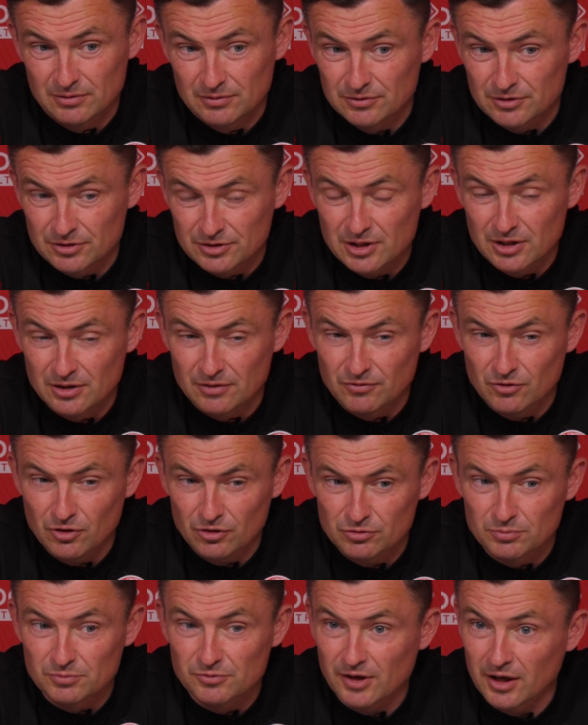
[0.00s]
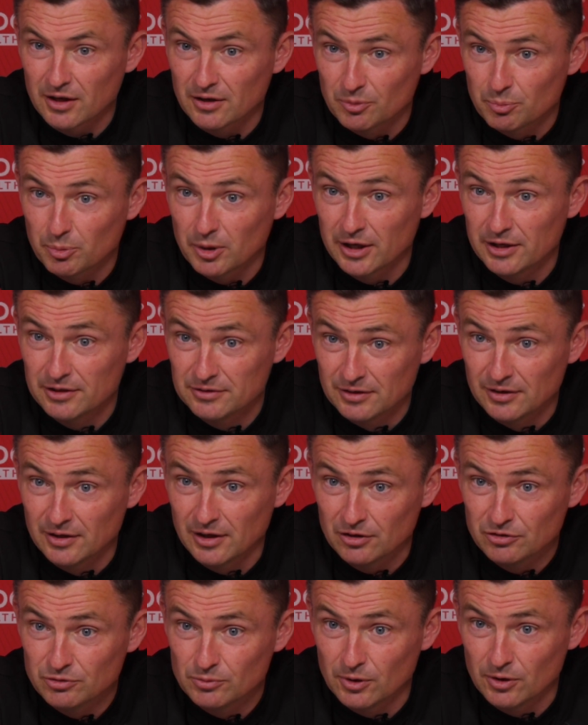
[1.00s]
as I said, they've got some talented players in
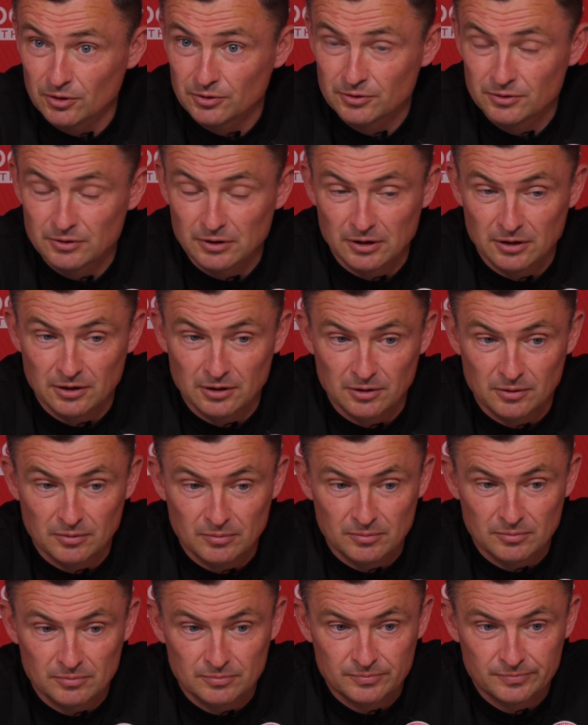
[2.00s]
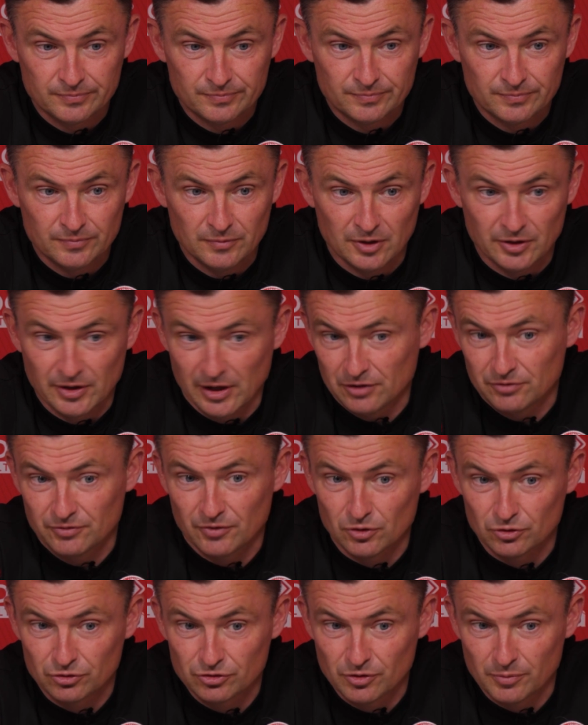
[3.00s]
that squad, and that's
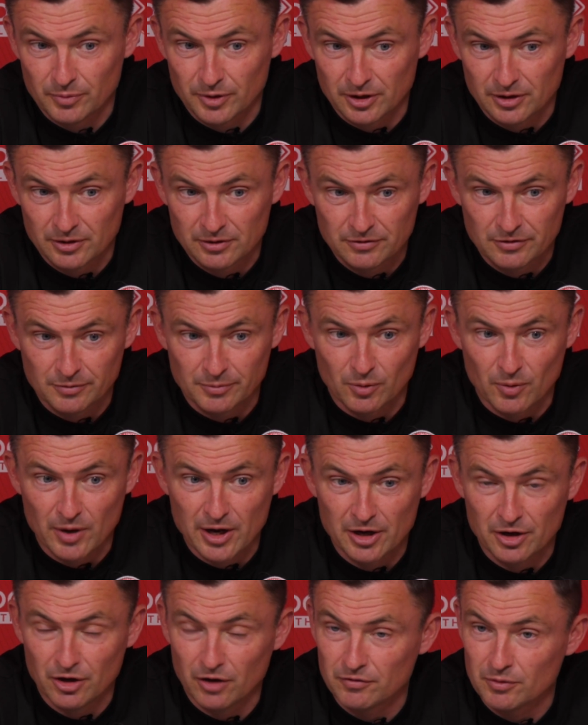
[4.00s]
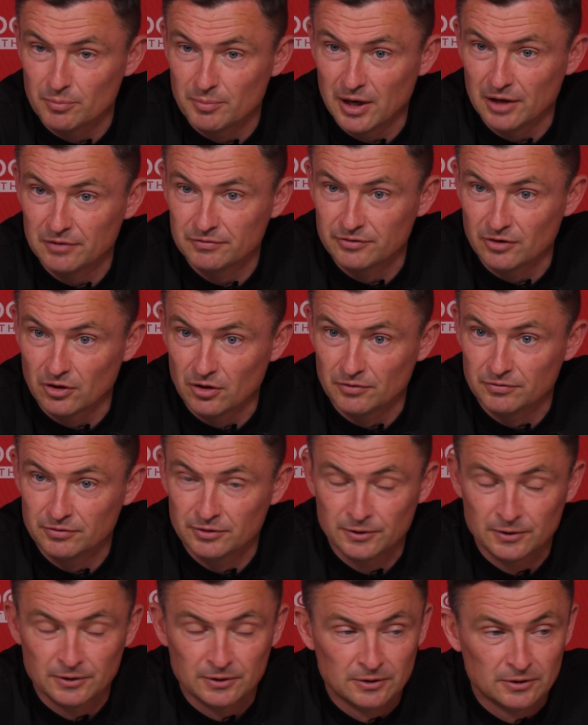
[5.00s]
for us to be wary of and mindful of.
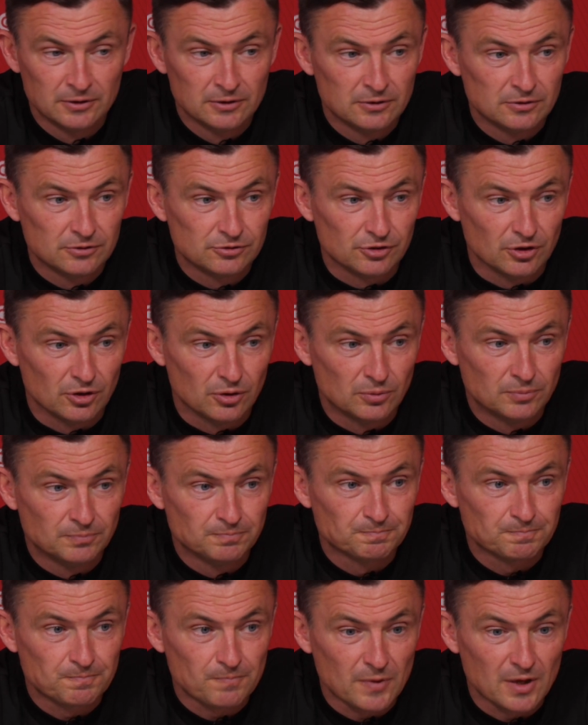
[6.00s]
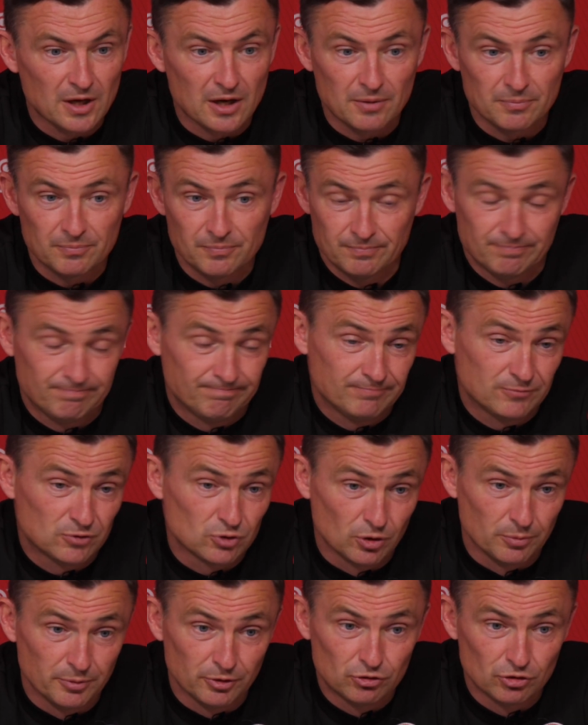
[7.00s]
So, yeah, it's
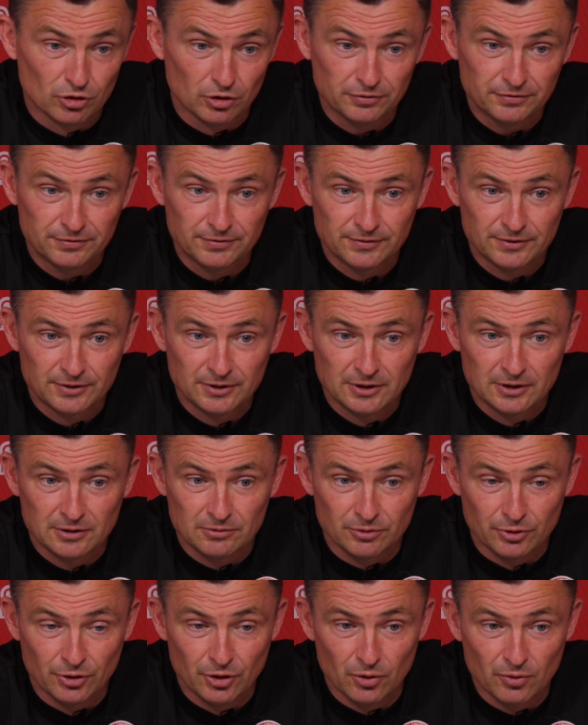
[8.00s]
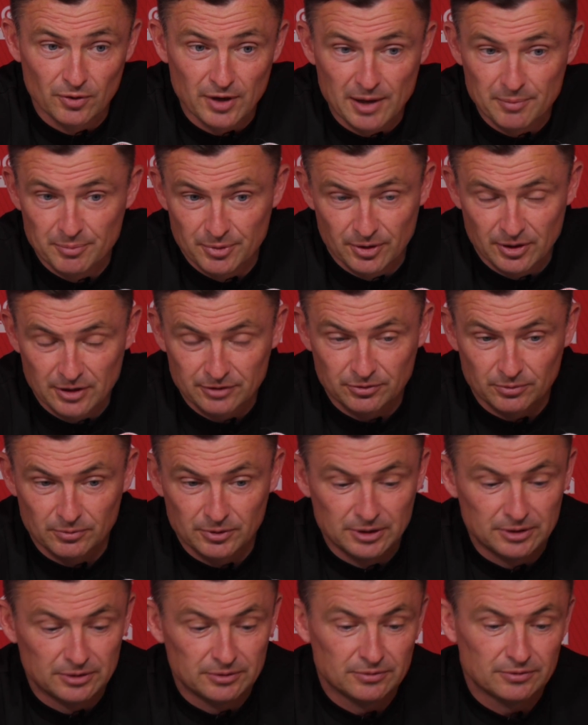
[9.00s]
going to be tough, we know that, but
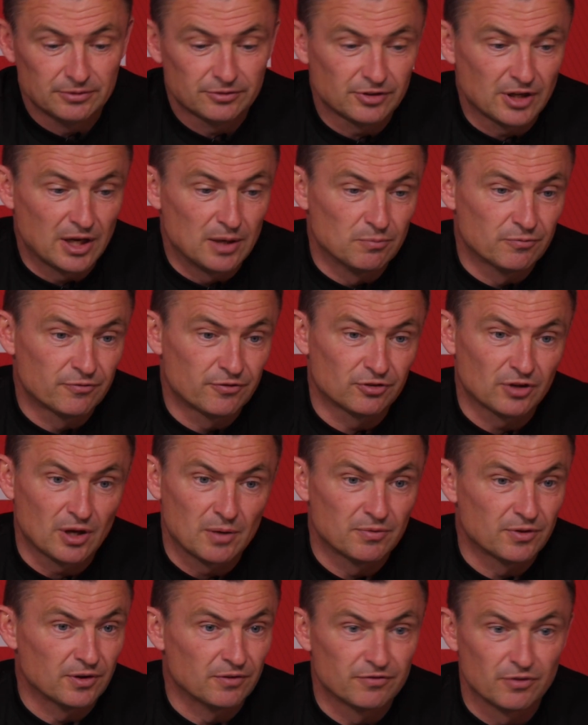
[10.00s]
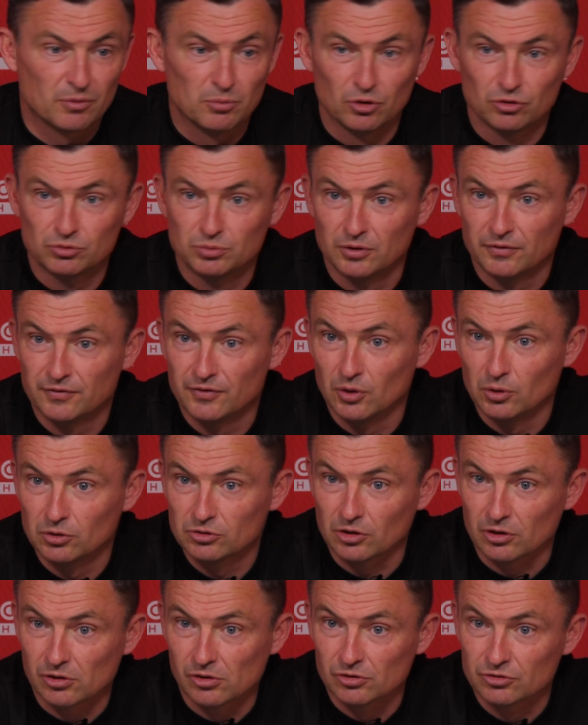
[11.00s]
listen, same thing from us, we'll
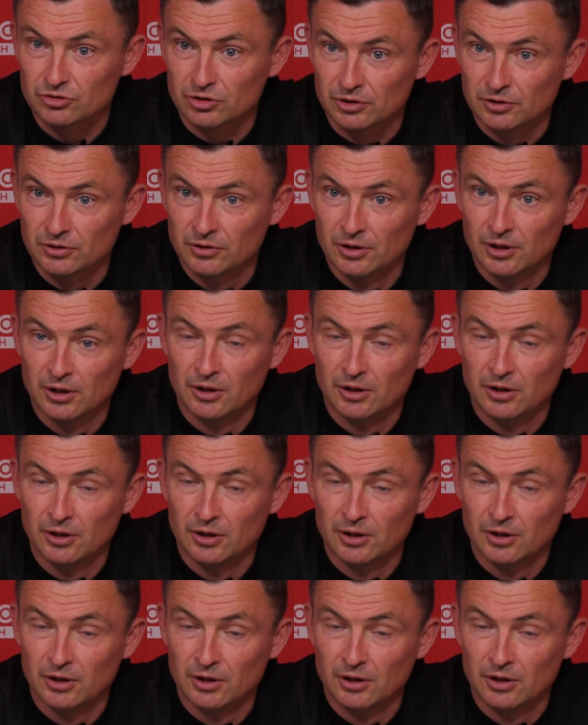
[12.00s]
focus on us and